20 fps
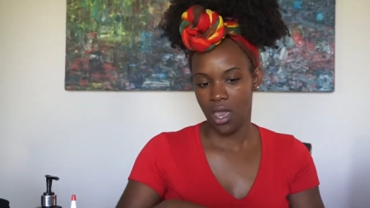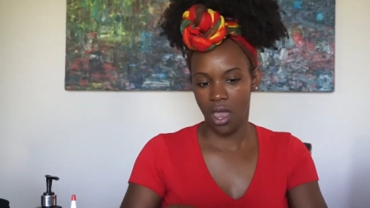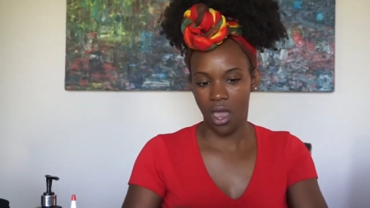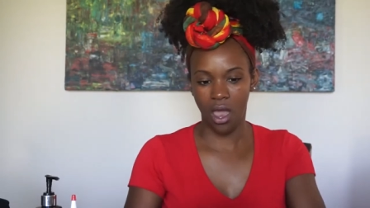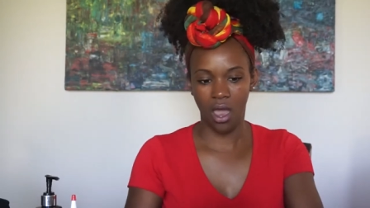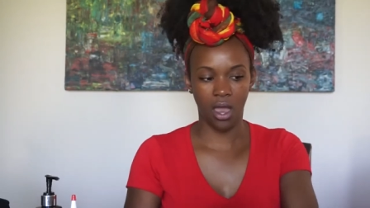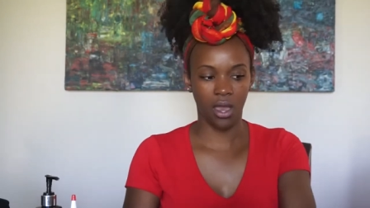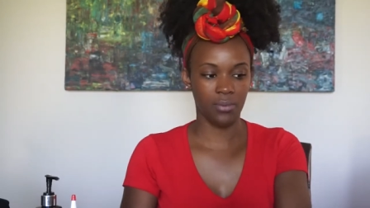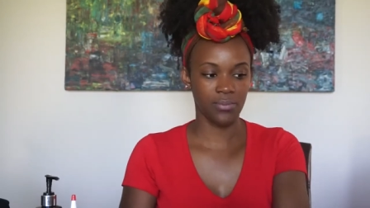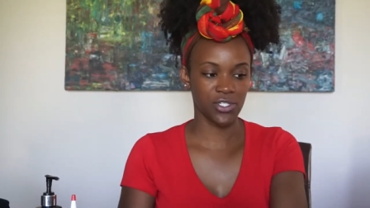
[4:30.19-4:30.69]

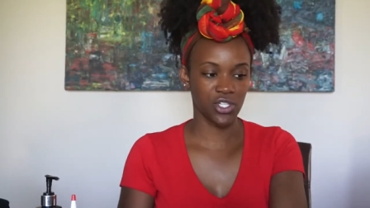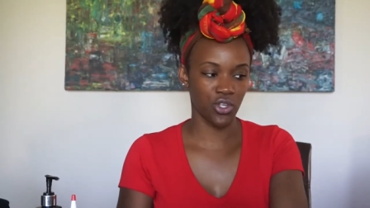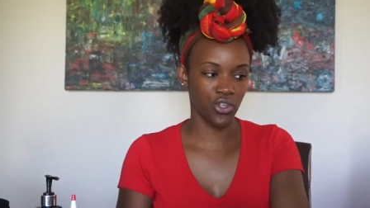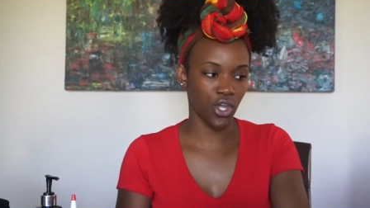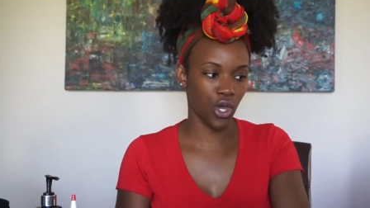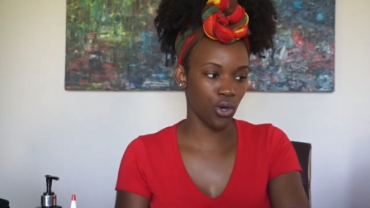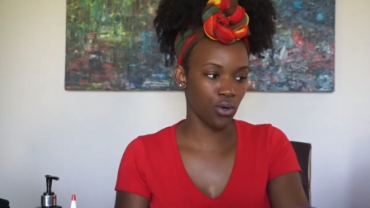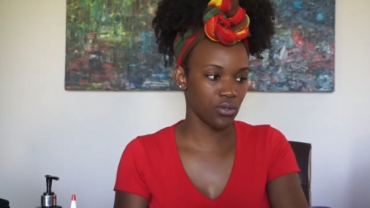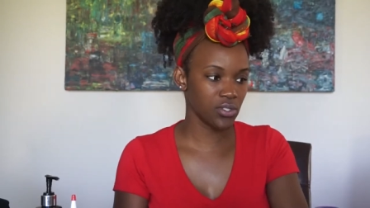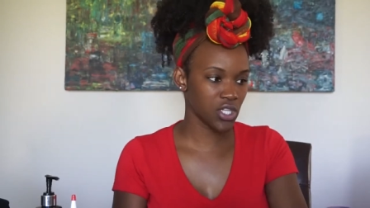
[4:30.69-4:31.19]
Um, so
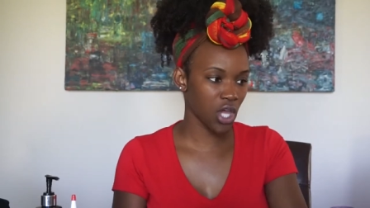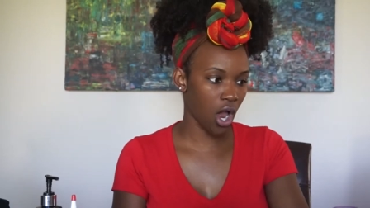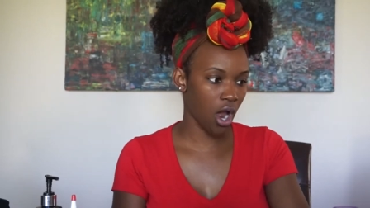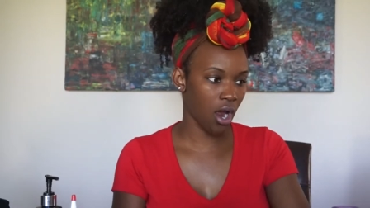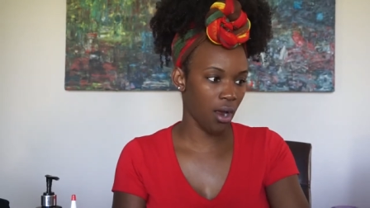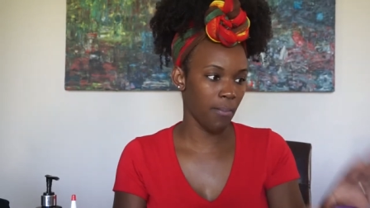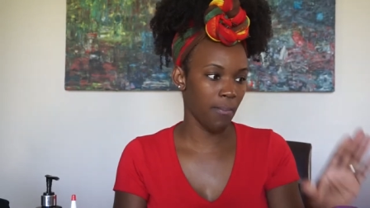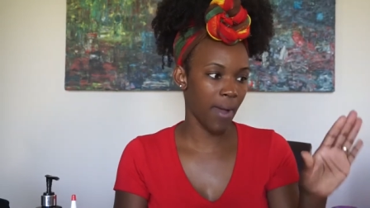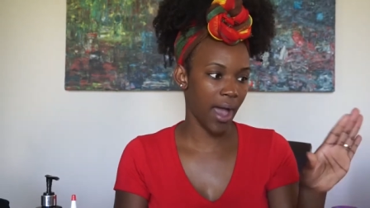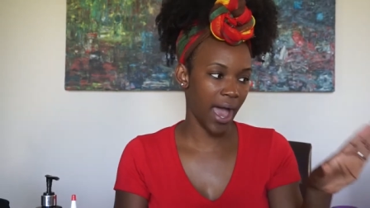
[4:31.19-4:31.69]
those
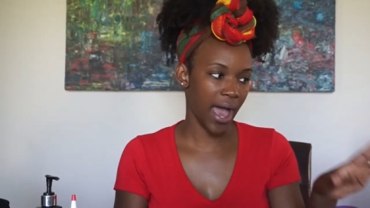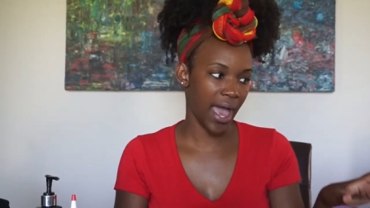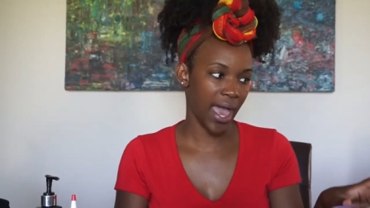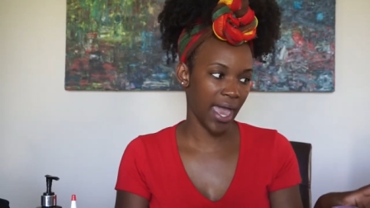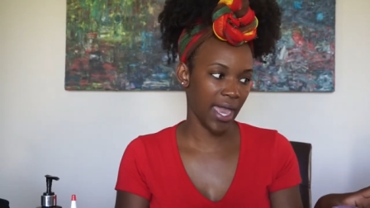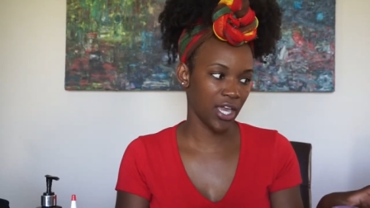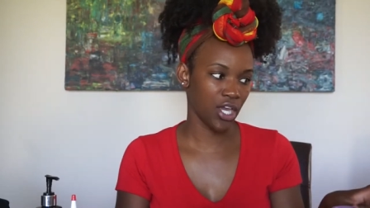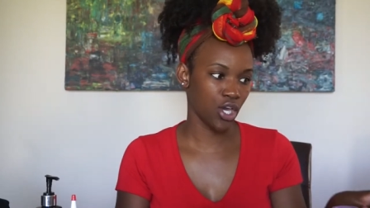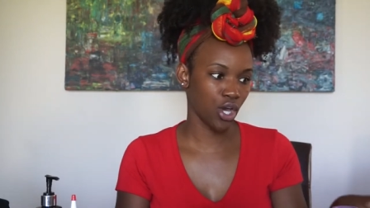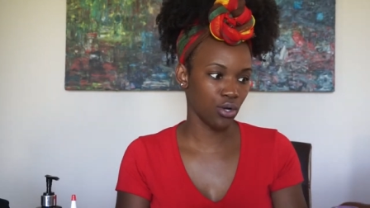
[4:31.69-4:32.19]
are
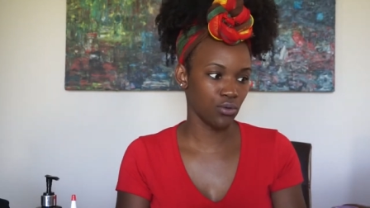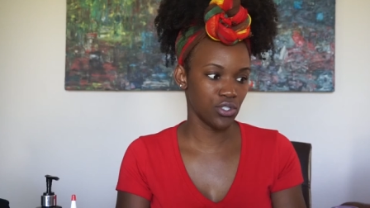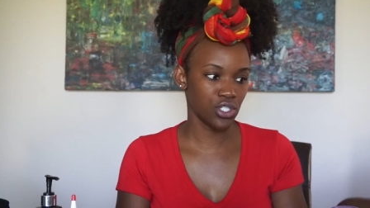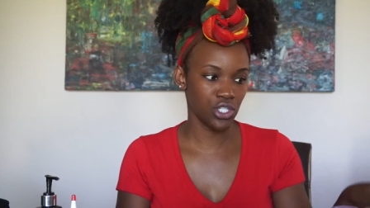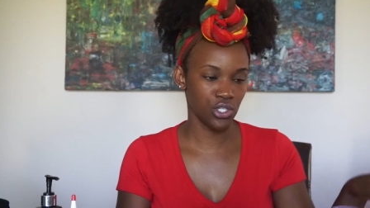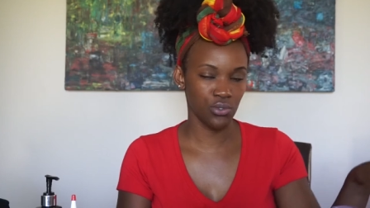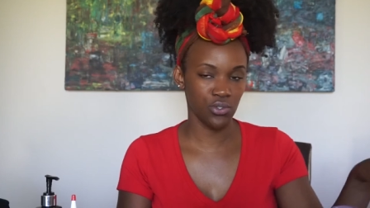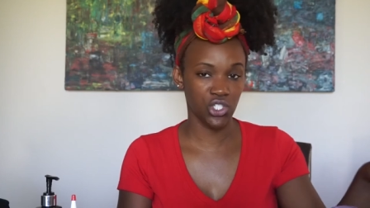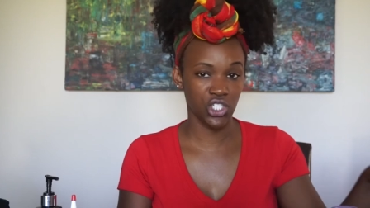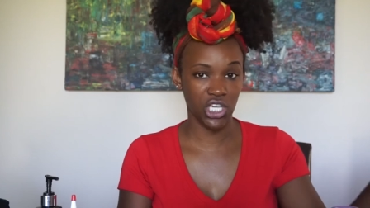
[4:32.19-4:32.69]
my
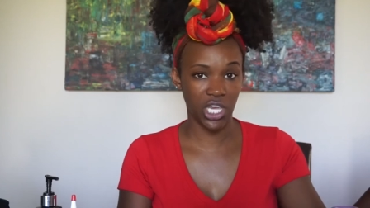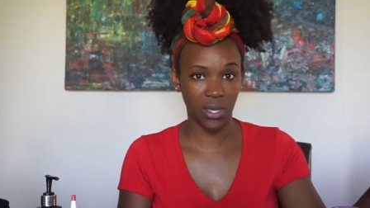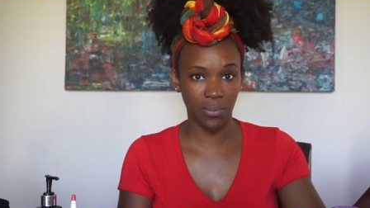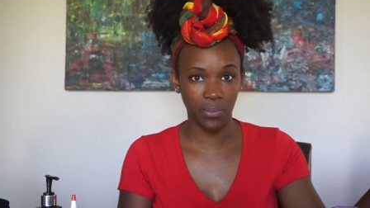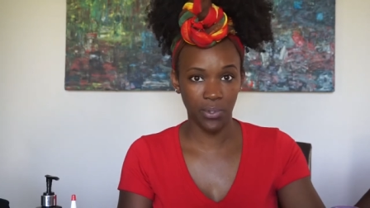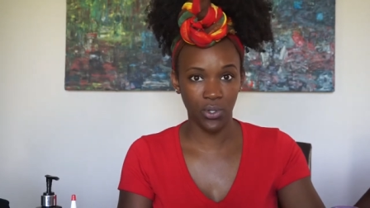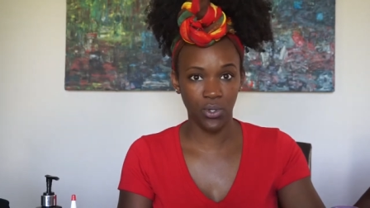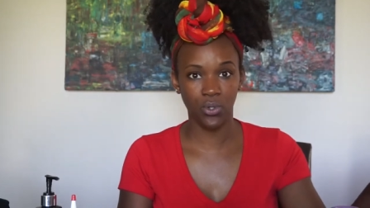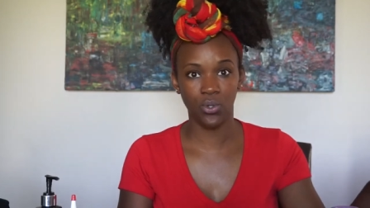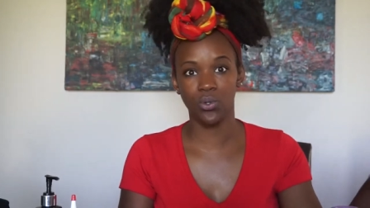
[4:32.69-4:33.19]
go-to
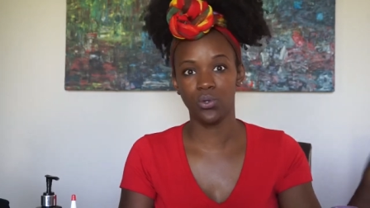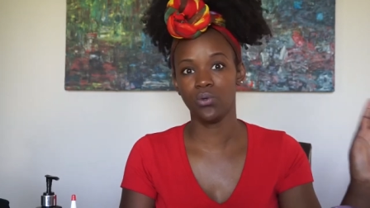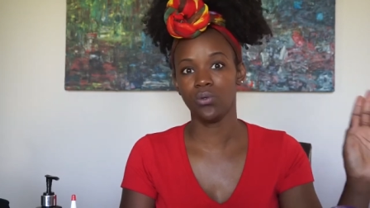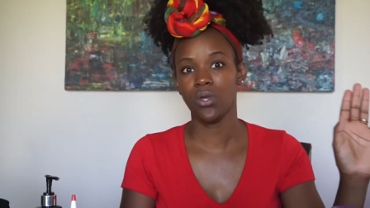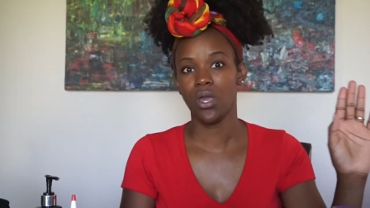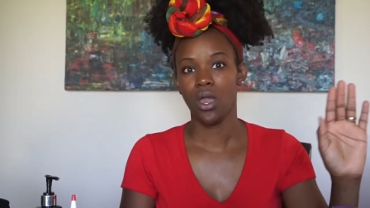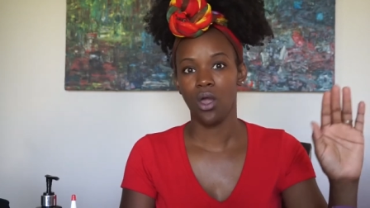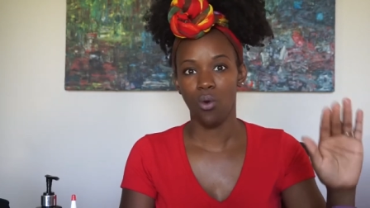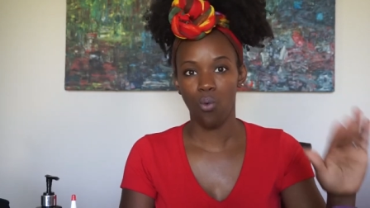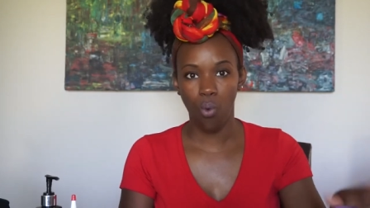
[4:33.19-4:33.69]
shampoo,
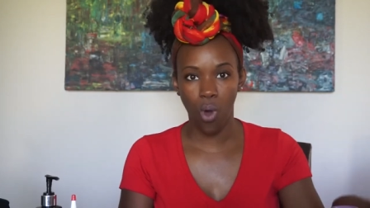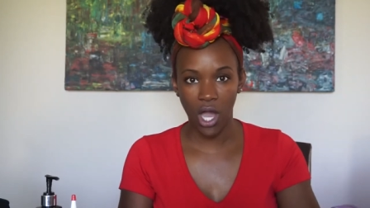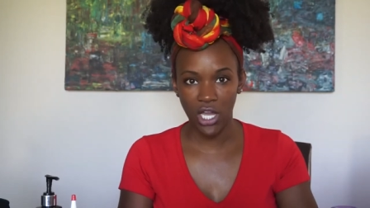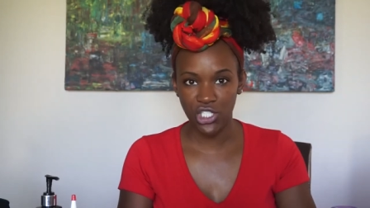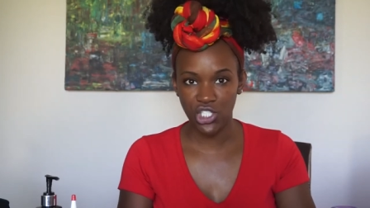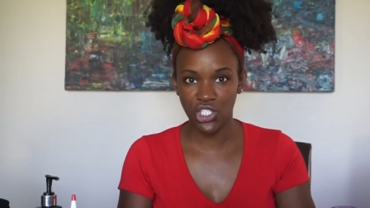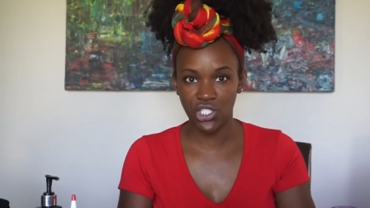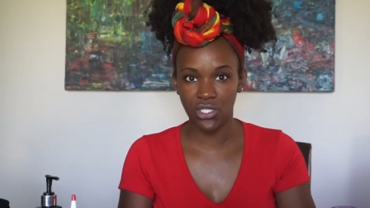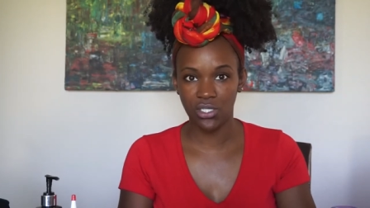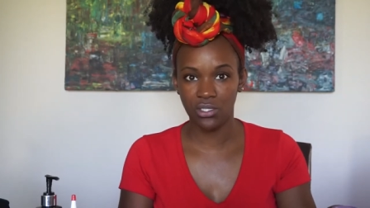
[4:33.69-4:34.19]

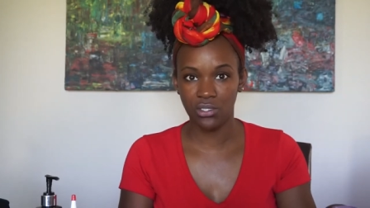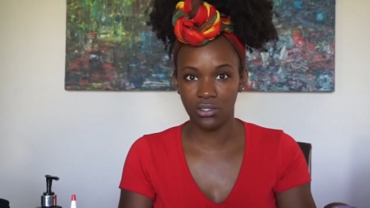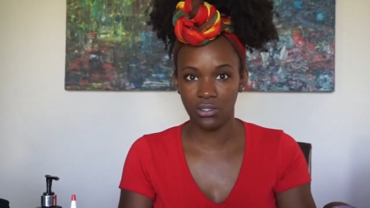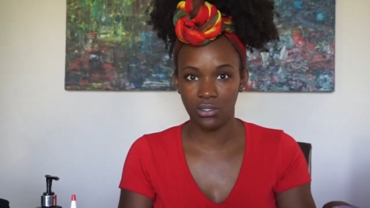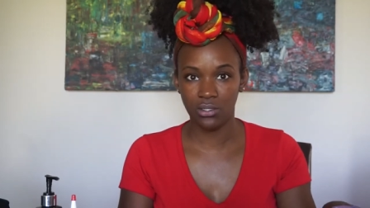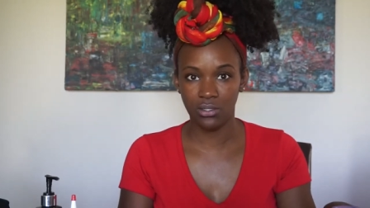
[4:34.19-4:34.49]
wash and